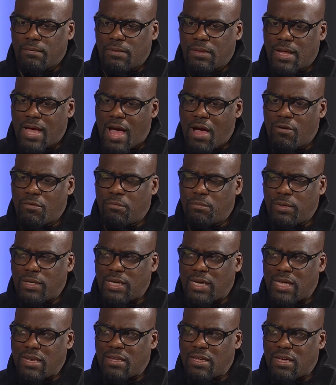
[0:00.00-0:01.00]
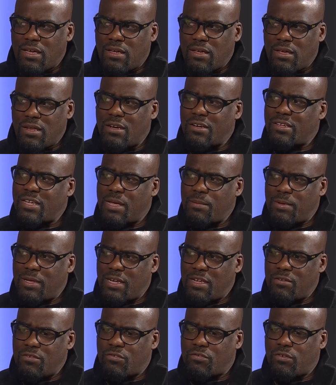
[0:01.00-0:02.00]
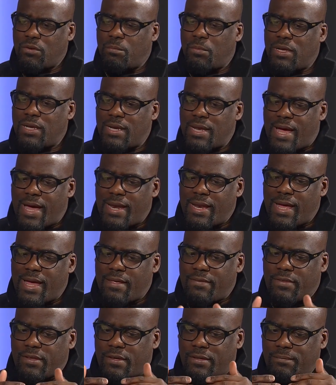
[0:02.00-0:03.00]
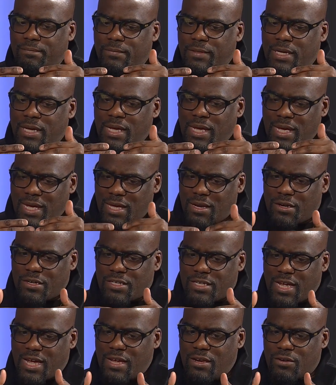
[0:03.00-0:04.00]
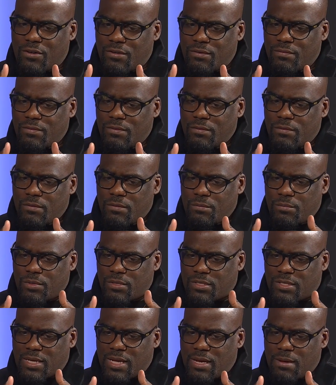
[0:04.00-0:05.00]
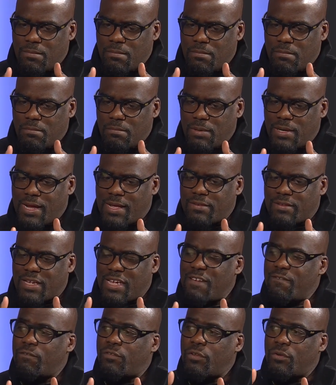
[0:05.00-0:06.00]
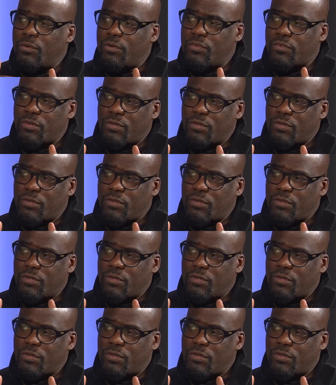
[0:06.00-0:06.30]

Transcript: I'll be in the entertainment industry, but not as a entertainer per se, but as an influencer.